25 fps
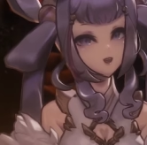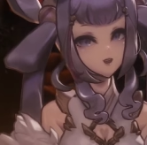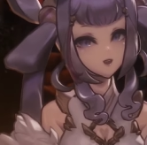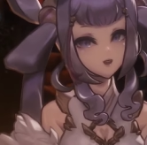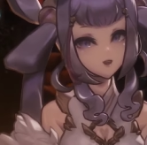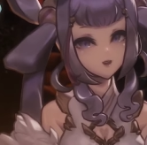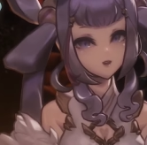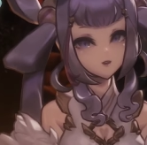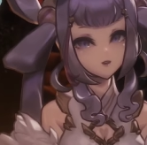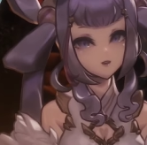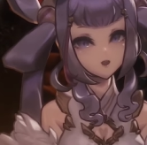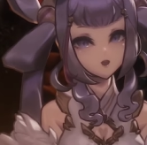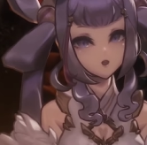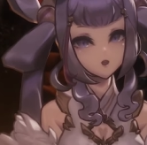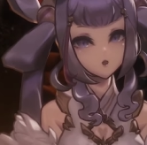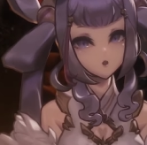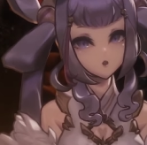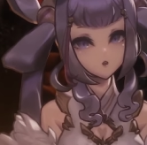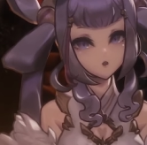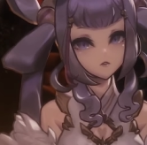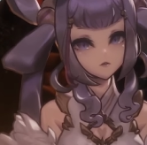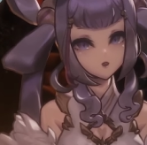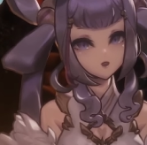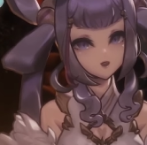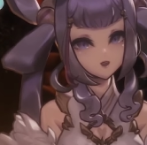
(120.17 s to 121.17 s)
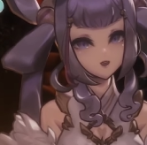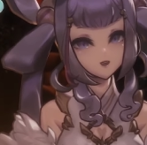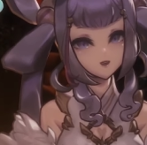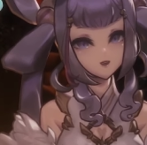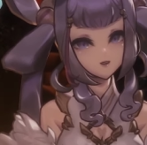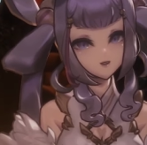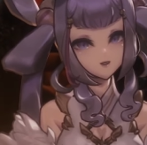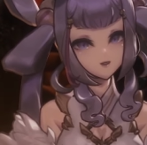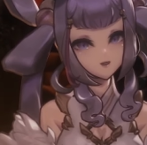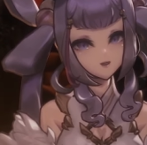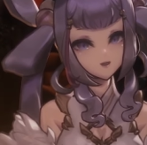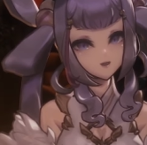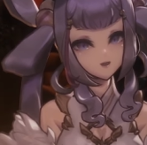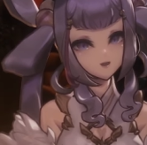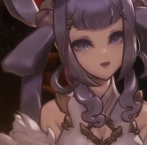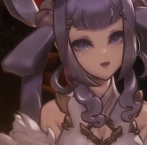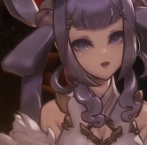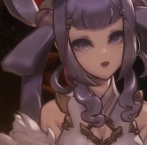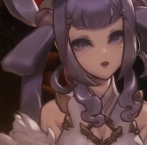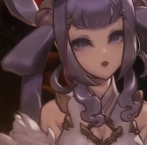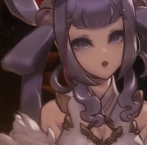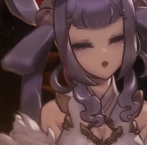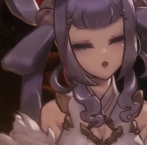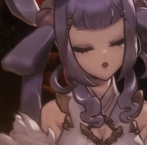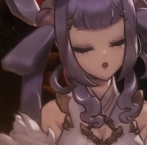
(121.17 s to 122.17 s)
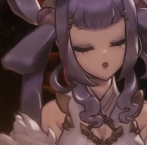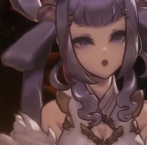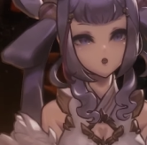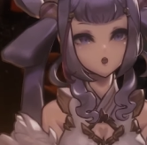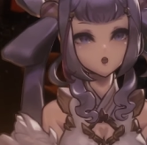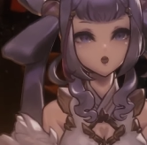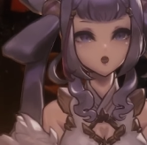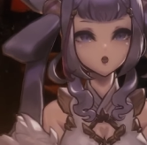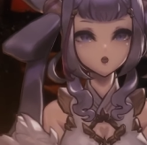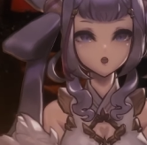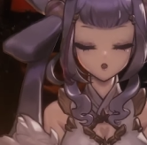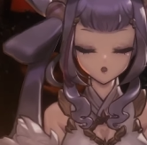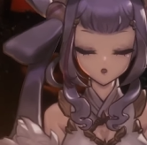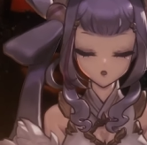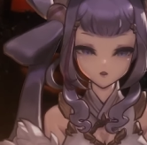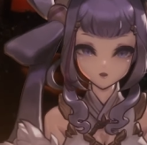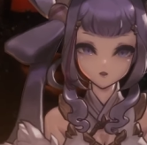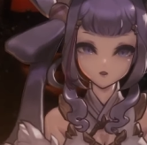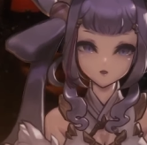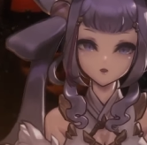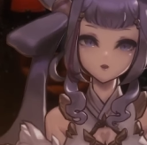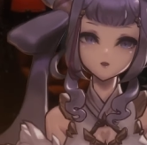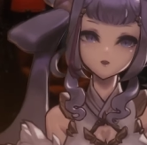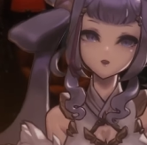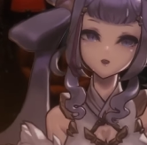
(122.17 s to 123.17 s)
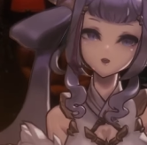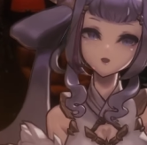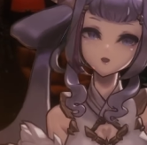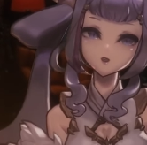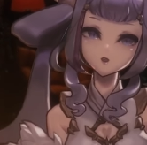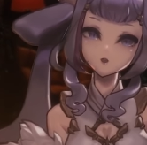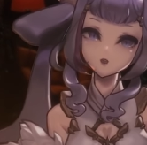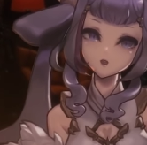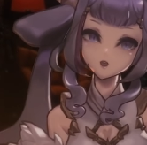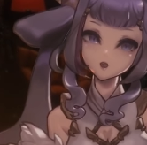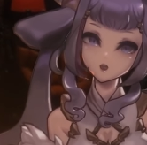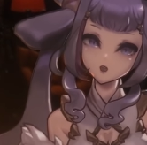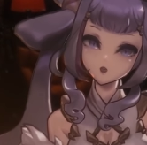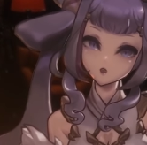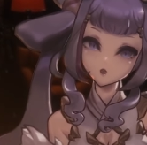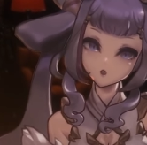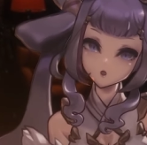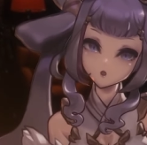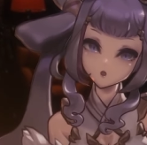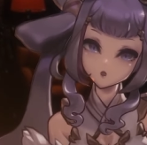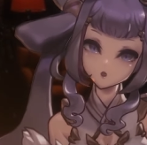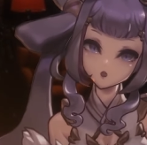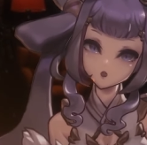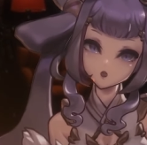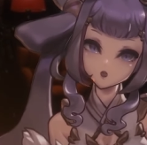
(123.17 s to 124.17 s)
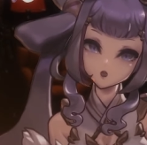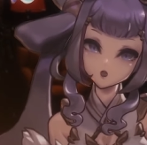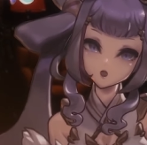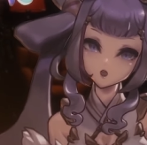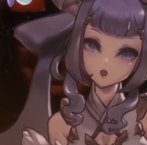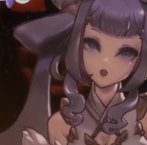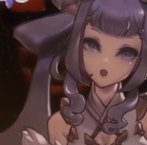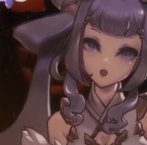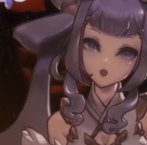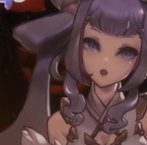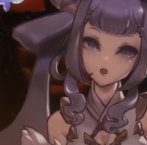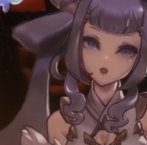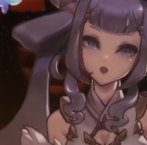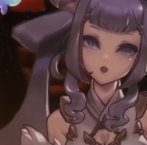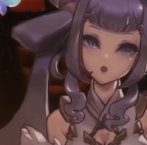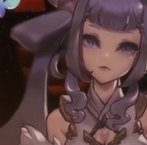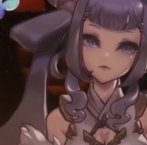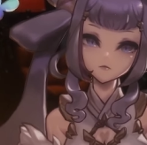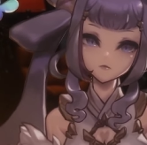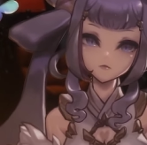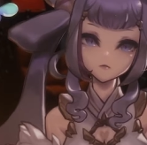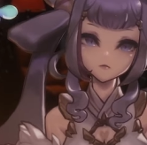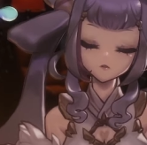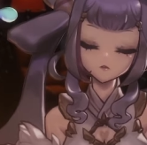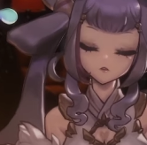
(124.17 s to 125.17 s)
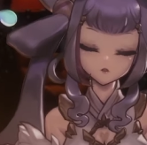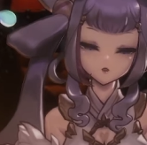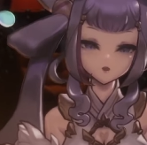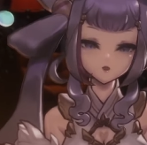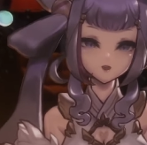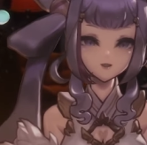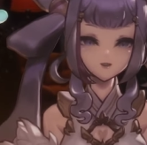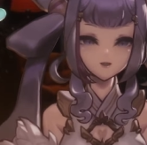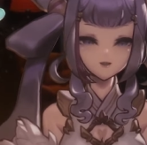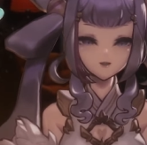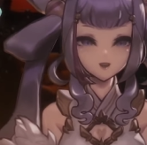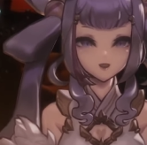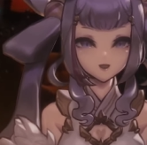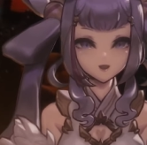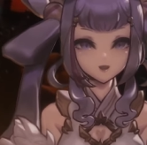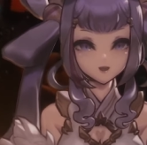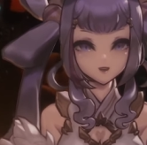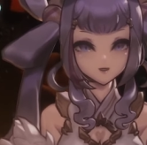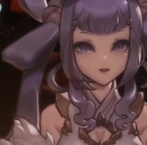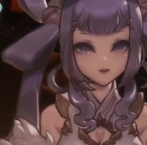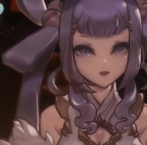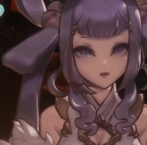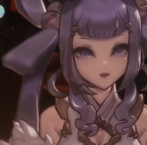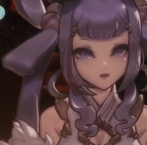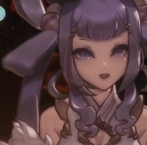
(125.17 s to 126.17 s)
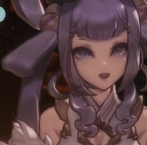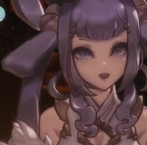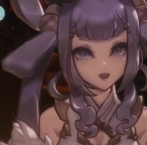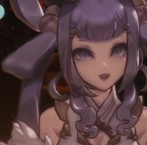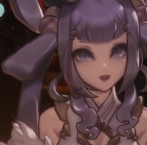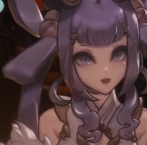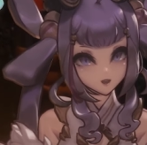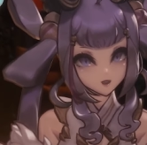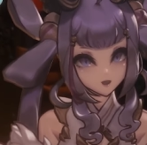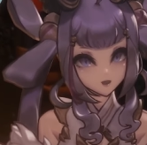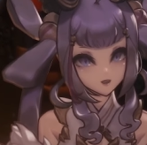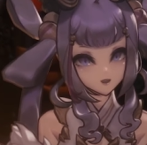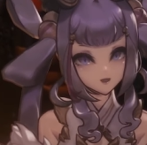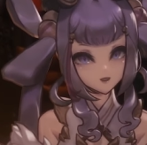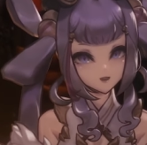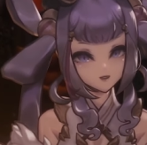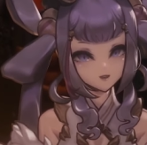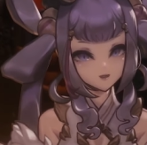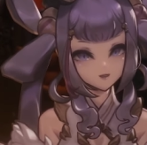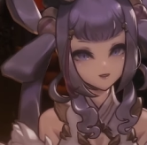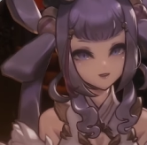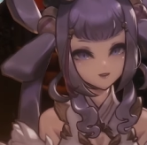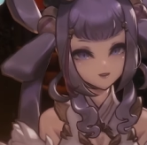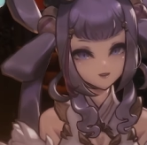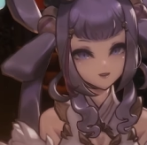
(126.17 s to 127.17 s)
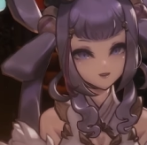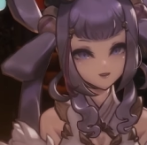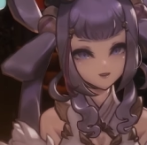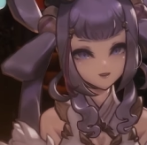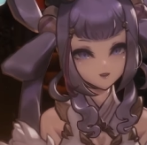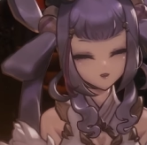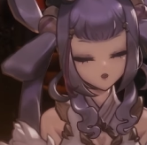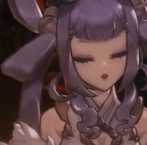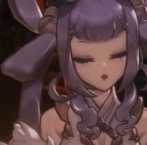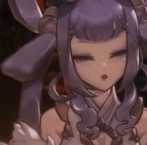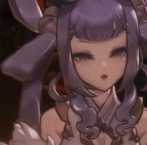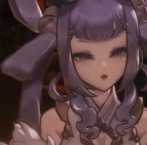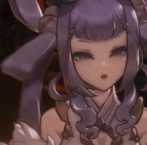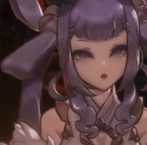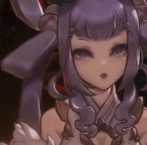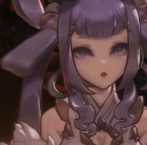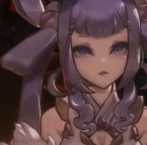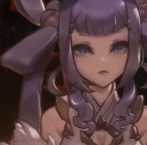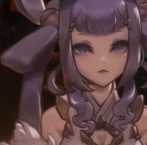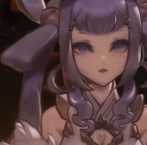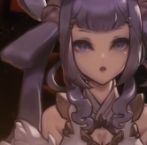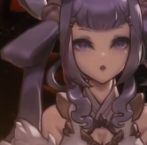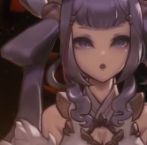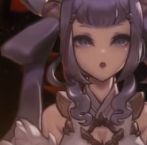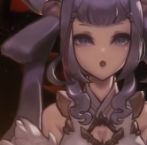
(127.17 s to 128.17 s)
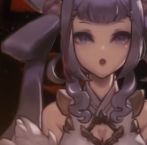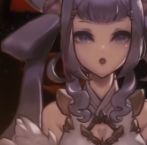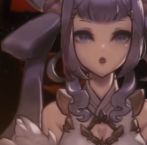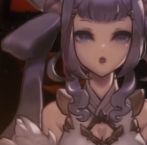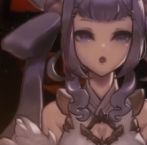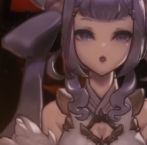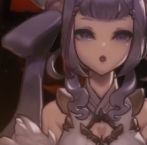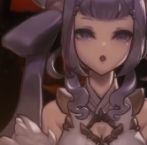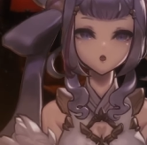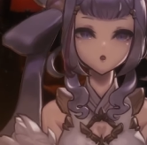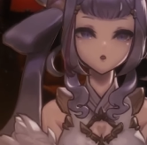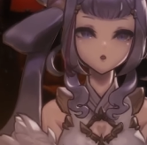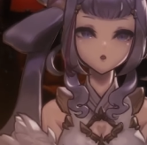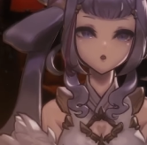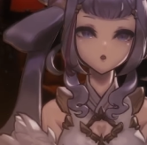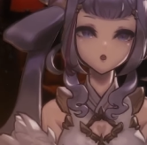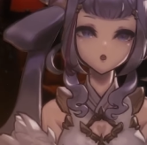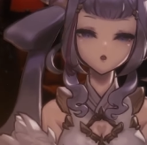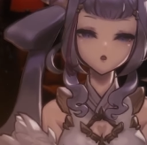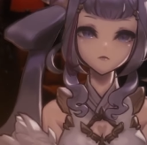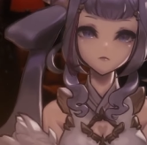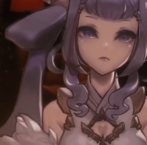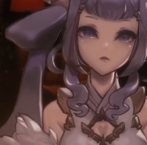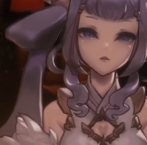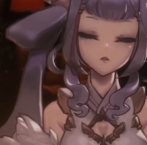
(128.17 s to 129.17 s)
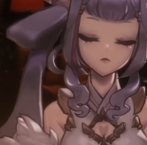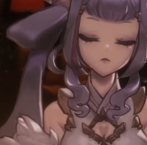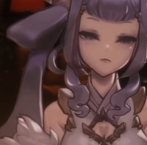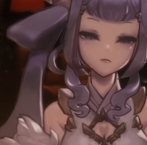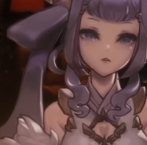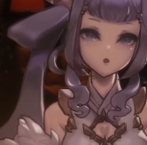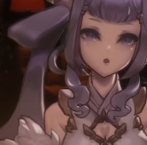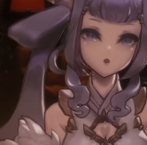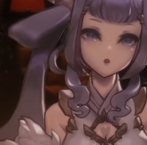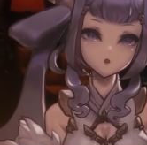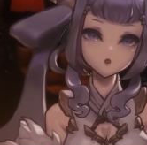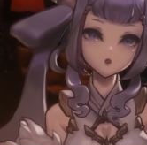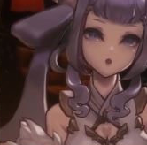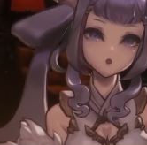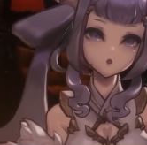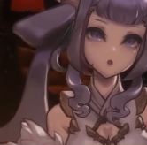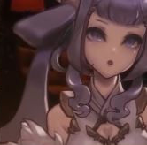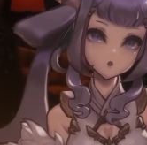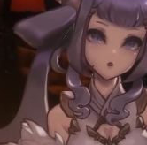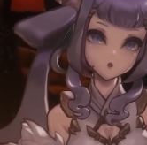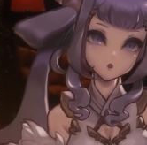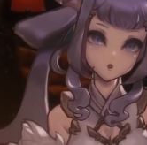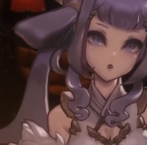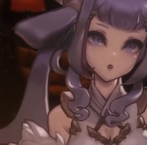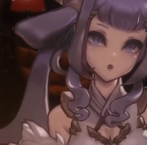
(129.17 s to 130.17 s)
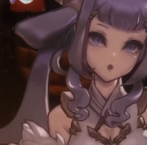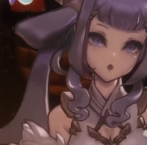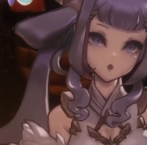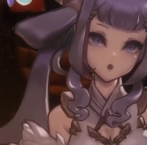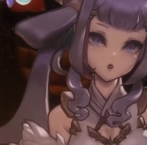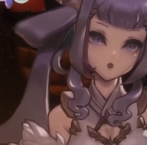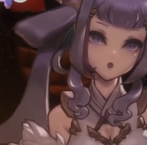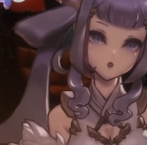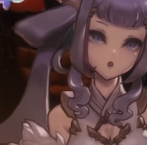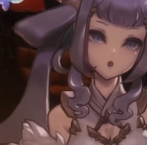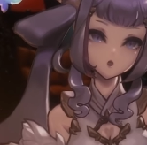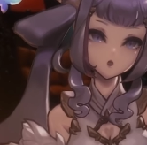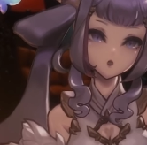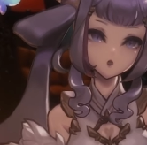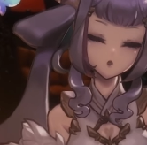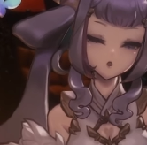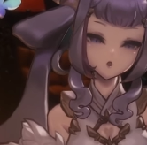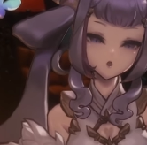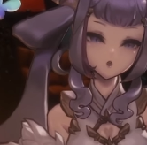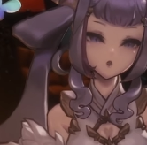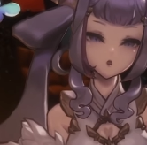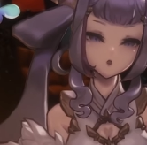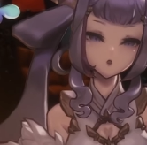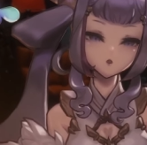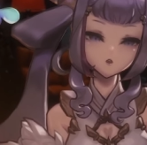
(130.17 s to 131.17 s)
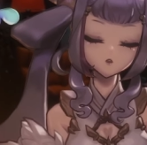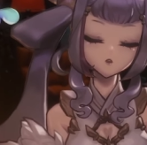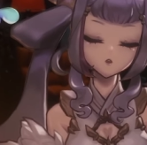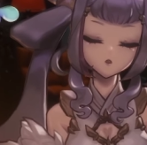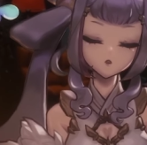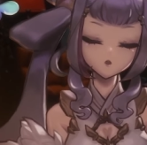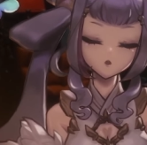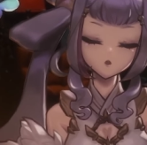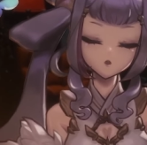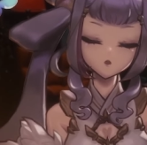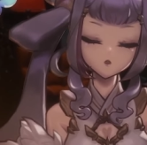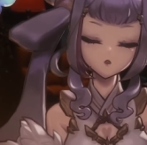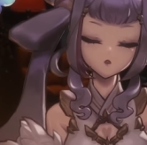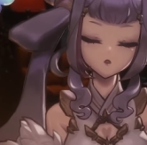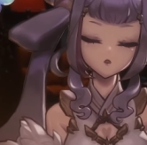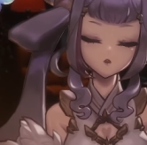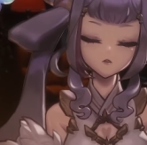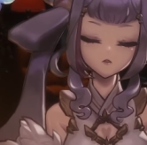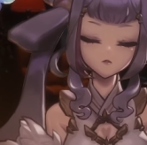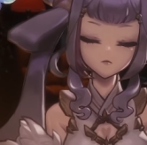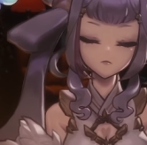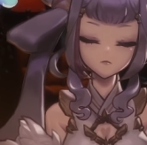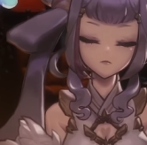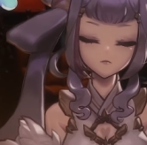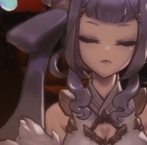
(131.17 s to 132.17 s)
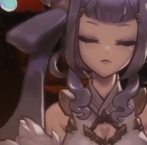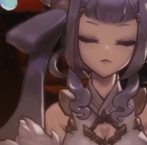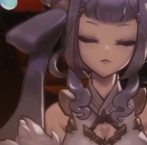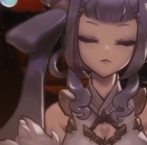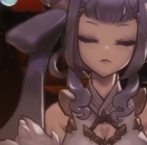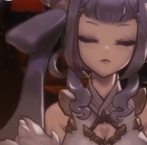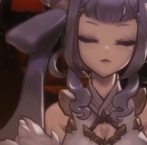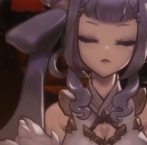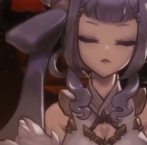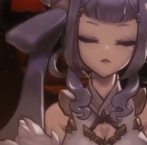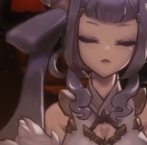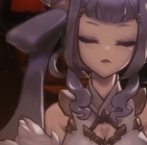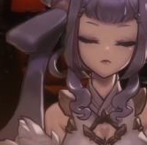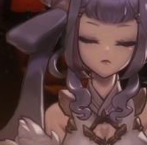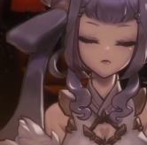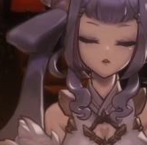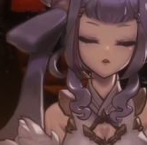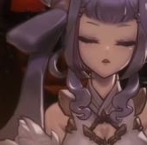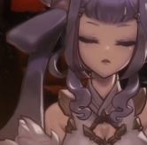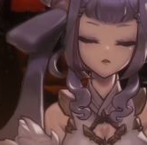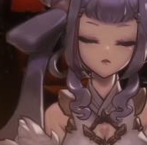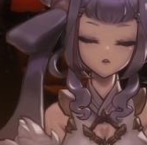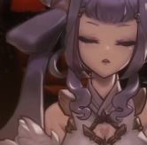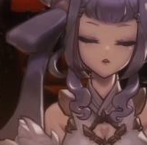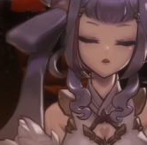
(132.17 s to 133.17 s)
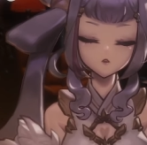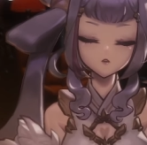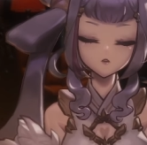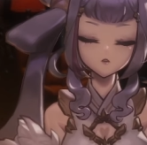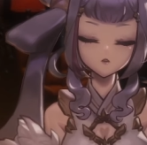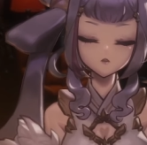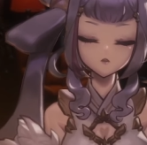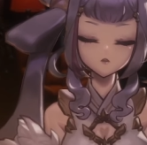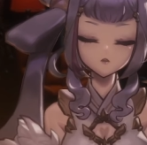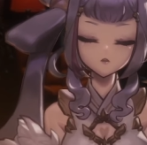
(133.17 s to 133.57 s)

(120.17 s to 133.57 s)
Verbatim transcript: around you that exist other than yourself and the world inside of your head. So let's take a moment together and listen to the world around us.